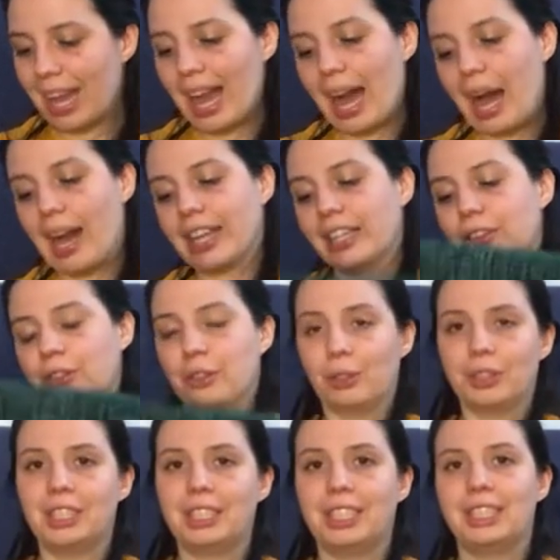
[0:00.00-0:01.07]
I
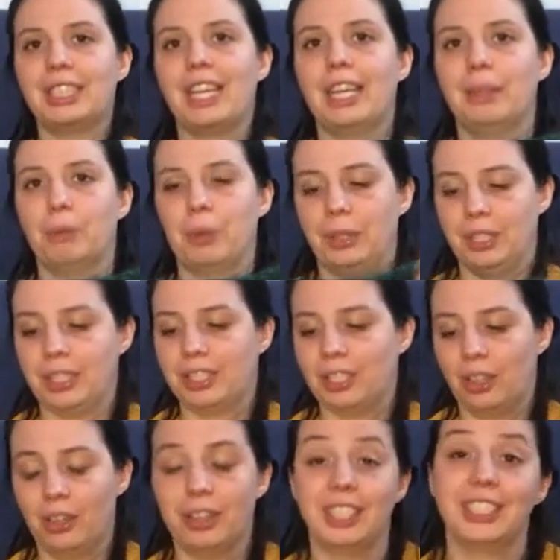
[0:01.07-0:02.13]
folded it and put it
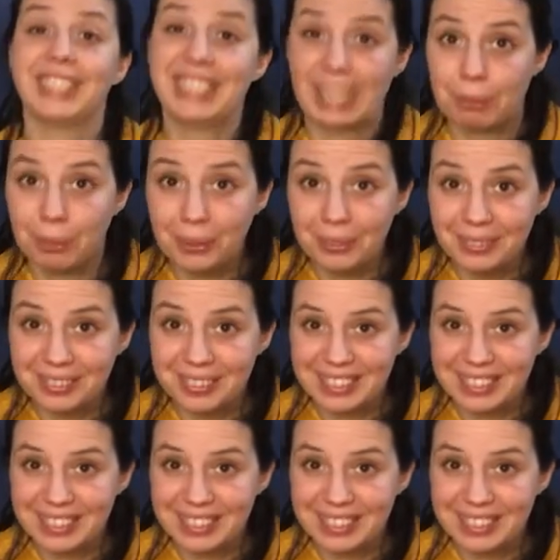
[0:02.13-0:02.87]
on this table,